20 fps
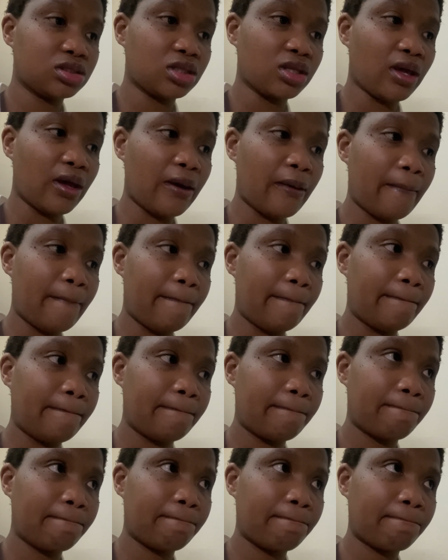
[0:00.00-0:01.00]
um,
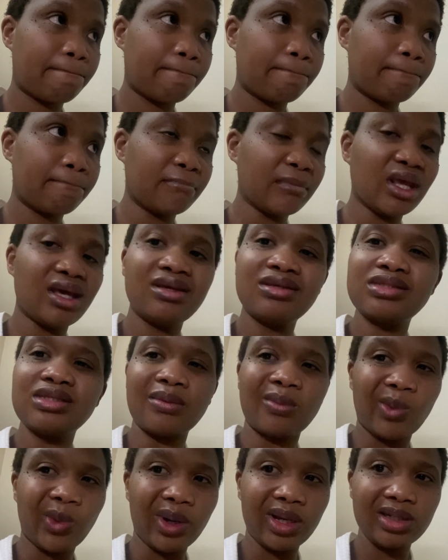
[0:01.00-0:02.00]

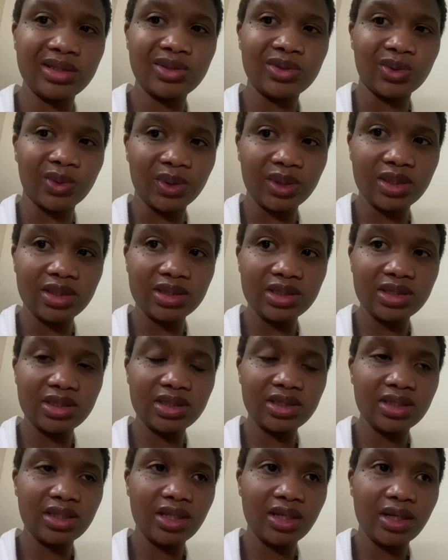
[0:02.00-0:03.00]
some white
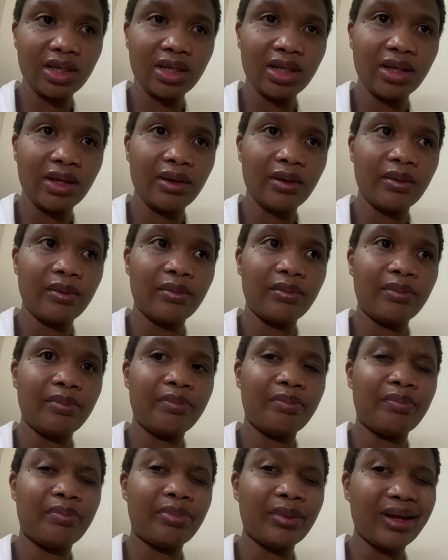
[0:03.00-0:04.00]
noise
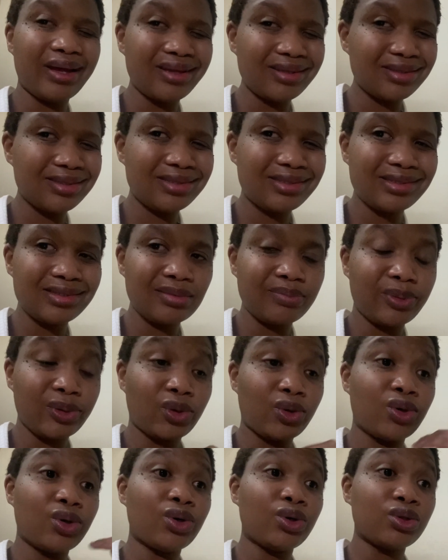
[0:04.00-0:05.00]
but
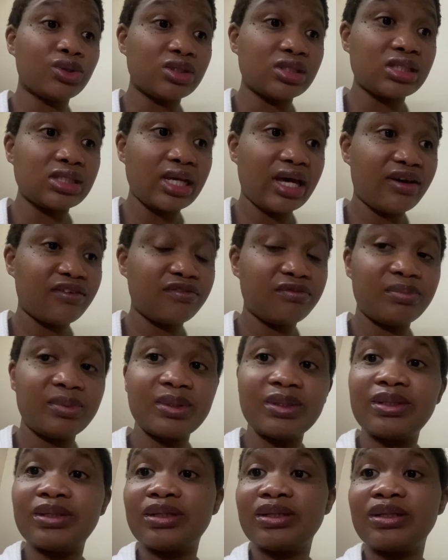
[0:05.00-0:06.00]
because i've
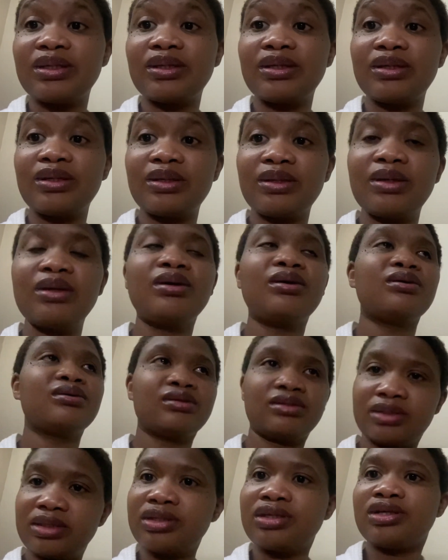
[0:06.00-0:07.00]
been
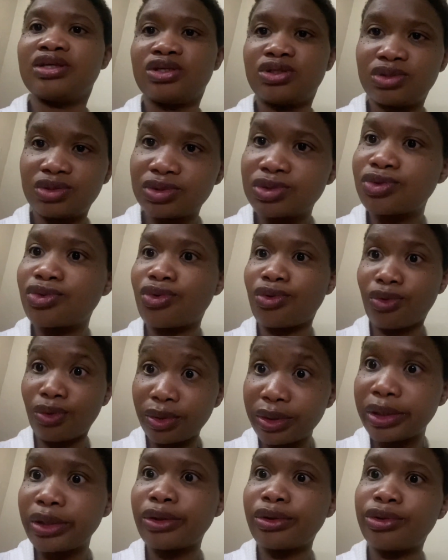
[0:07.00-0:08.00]

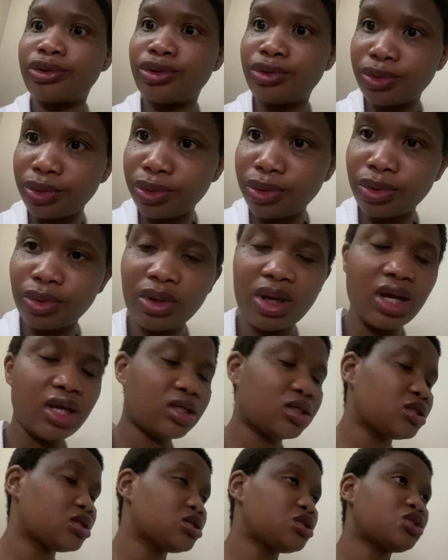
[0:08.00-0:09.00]
scrolling through
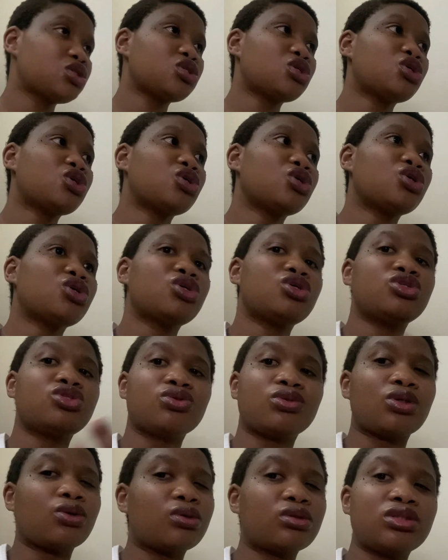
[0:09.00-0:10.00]
and
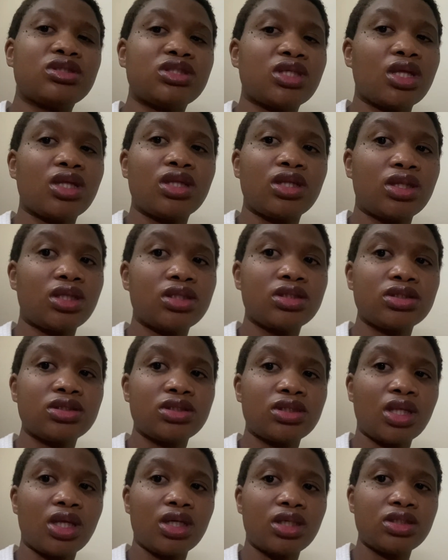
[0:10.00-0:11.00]
doing all these other things
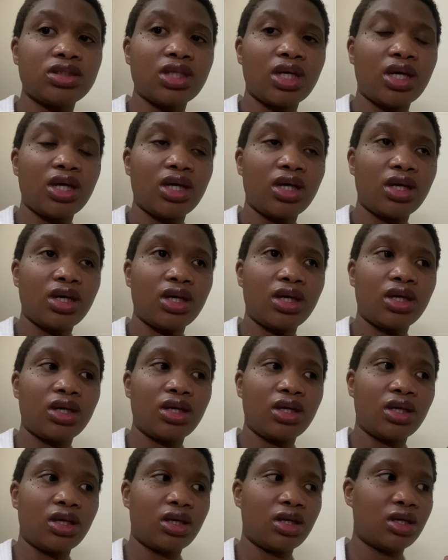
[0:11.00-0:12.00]
that
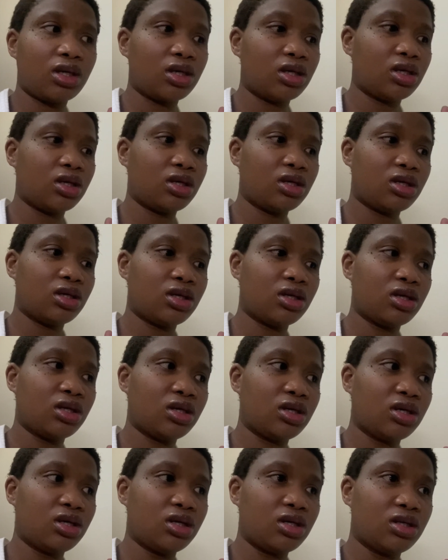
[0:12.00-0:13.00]
i
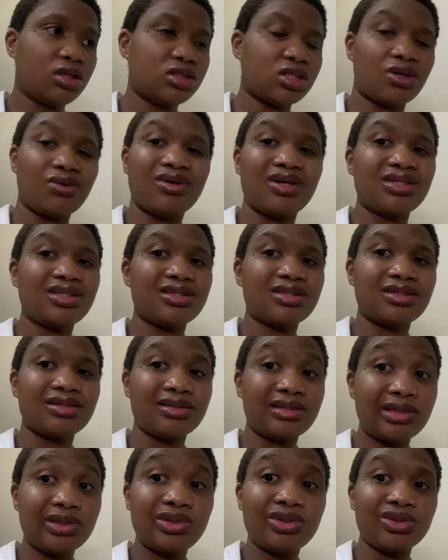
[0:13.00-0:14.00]
downright didn't
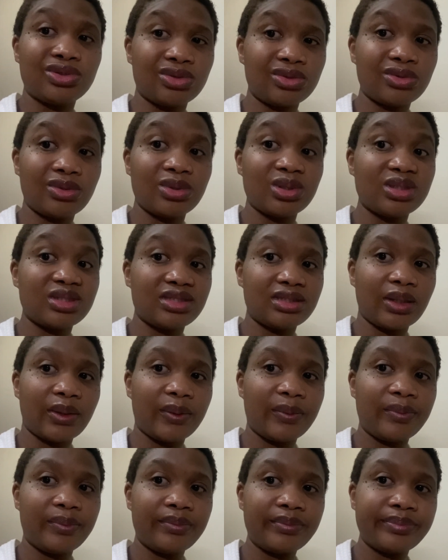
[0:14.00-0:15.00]
need to do all this
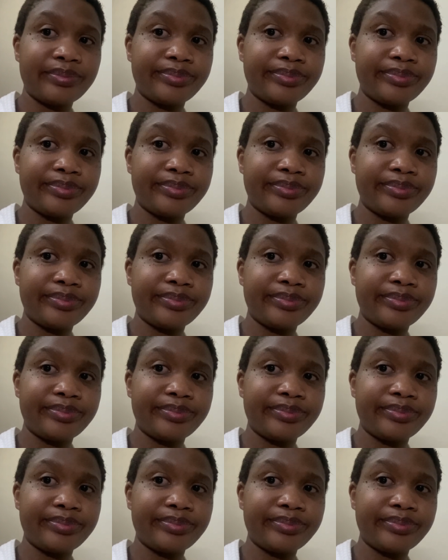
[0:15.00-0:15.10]
time